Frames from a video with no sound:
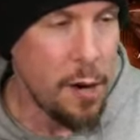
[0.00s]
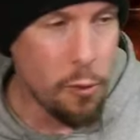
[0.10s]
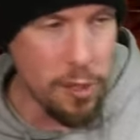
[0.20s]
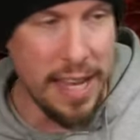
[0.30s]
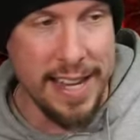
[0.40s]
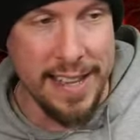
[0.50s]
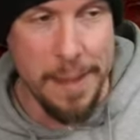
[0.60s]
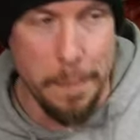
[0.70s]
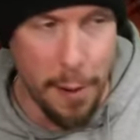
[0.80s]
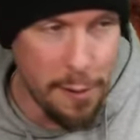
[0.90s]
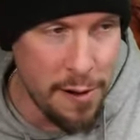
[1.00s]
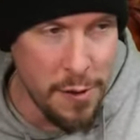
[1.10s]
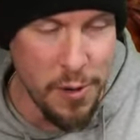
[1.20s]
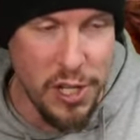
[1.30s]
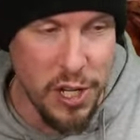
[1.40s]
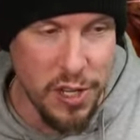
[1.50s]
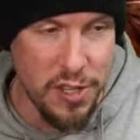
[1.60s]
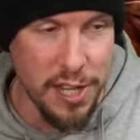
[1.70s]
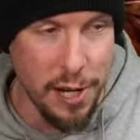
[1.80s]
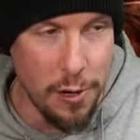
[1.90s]
We're landing the burn, which
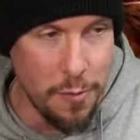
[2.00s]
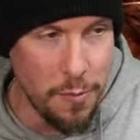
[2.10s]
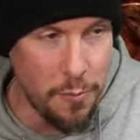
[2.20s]
is, you know,